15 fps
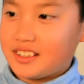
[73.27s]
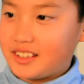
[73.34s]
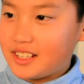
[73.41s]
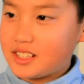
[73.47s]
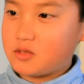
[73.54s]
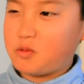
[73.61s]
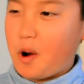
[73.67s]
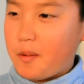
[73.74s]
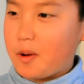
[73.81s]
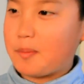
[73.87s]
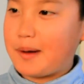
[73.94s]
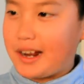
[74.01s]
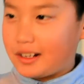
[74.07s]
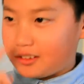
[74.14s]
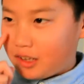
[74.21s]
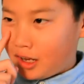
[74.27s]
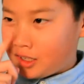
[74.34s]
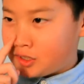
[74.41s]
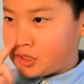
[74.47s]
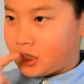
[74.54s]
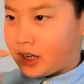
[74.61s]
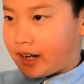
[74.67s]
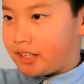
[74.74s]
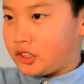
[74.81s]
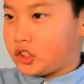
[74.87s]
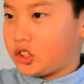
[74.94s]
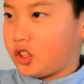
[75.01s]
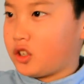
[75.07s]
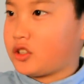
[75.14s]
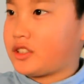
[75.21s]
This rubber band launcher
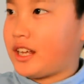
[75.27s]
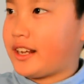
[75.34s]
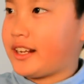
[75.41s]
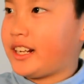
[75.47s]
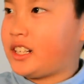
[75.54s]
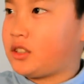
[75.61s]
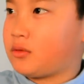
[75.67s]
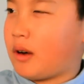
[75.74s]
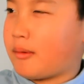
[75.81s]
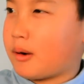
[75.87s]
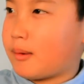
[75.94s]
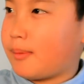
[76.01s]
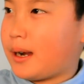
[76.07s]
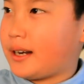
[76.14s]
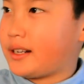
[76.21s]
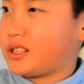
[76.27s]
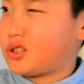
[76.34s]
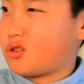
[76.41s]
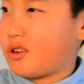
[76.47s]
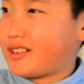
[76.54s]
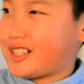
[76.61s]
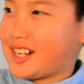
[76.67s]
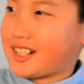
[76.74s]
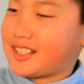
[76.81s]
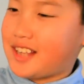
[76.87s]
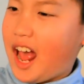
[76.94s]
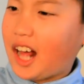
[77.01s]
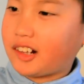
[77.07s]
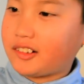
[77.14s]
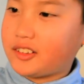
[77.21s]
ensures that each rubber band is stretched
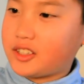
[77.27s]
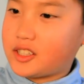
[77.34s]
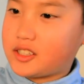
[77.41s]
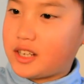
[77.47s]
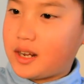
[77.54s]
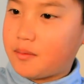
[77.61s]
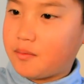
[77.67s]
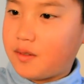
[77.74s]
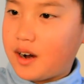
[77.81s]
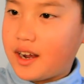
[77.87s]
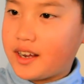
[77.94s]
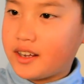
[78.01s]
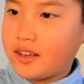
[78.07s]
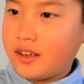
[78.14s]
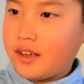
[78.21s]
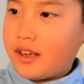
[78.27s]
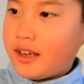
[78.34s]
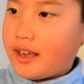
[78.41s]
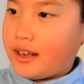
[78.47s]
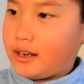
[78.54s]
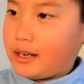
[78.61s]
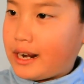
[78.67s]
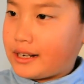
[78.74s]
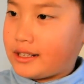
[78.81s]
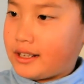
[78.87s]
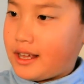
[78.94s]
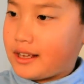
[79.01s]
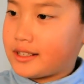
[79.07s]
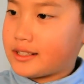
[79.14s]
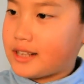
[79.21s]
exactly the same way and at
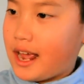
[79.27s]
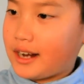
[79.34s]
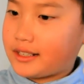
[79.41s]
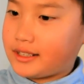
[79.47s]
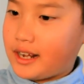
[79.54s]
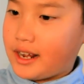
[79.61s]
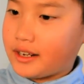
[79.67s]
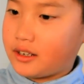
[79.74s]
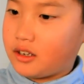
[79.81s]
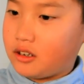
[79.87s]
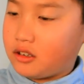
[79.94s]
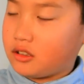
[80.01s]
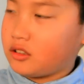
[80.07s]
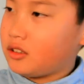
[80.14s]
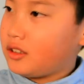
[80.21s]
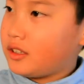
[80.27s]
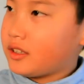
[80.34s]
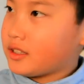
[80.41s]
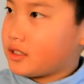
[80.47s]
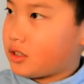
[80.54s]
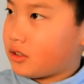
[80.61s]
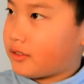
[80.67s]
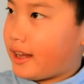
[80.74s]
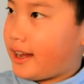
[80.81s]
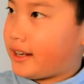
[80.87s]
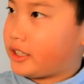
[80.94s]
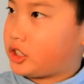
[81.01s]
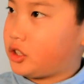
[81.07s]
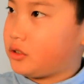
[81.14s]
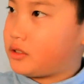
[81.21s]
the exact angle so that
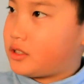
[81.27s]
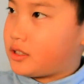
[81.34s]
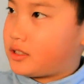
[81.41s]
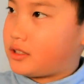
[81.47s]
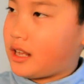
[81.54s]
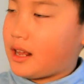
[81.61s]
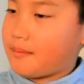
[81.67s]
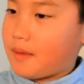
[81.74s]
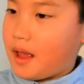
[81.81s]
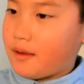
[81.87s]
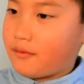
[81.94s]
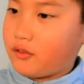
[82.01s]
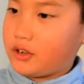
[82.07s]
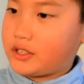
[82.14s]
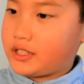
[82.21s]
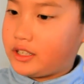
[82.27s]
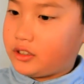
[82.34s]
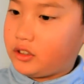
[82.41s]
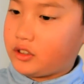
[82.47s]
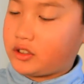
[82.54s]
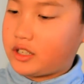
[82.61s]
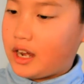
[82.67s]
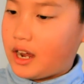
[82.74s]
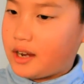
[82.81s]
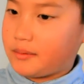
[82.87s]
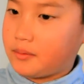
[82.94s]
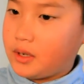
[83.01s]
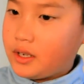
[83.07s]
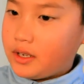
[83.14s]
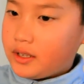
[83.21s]
it shoots the same every single time.
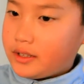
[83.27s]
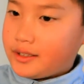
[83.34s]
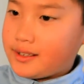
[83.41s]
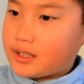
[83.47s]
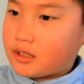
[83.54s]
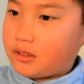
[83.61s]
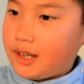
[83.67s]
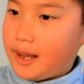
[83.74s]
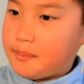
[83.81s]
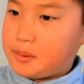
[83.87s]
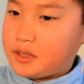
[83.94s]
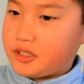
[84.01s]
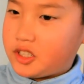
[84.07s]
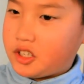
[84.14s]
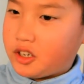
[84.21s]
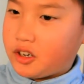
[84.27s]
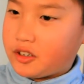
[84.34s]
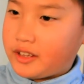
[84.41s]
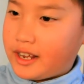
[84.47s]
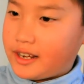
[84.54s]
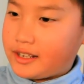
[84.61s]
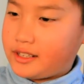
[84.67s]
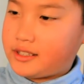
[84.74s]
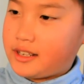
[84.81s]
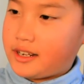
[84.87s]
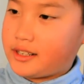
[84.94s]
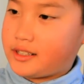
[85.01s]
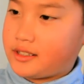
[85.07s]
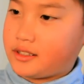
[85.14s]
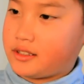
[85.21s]
These clamps ensure that it
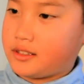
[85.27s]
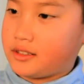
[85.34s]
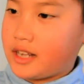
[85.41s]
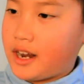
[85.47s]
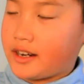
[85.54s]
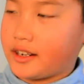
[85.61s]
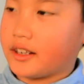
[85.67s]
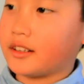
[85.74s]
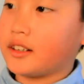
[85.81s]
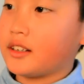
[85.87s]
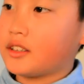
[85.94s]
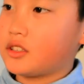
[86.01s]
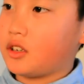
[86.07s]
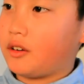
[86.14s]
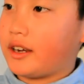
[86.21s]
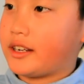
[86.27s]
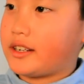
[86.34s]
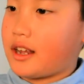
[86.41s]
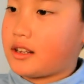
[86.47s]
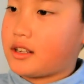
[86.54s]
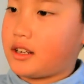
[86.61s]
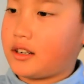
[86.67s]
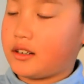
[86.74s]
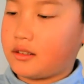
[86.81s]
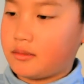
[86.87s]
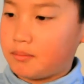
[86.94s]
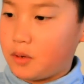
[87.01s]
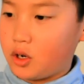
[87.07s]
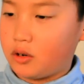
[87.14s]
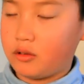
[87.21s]
stays steady so it doesn't
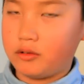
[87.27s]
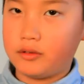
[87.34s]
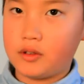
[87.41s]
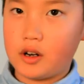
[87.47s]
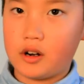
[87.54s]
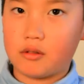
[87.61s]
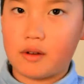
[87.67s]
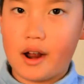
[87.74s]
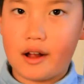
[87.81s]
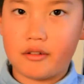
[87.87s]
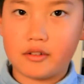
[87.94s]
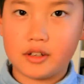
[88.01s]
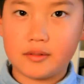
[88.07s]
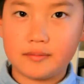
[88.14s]
move around.